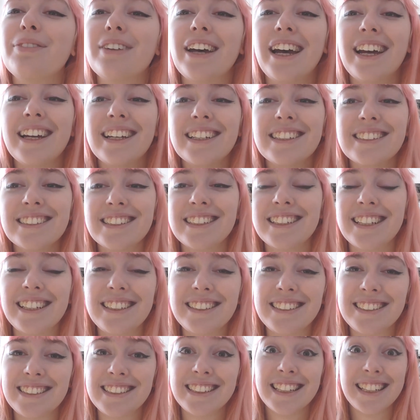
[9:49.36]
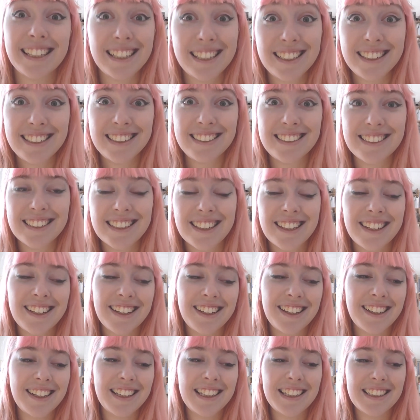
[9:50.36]
effects. And I did.
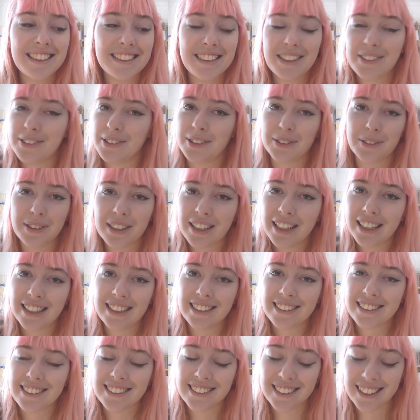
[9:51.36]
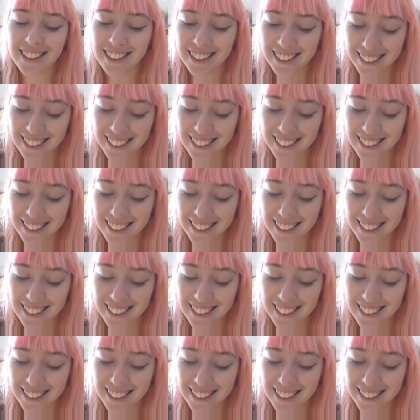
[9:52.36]
Don't do it, guys.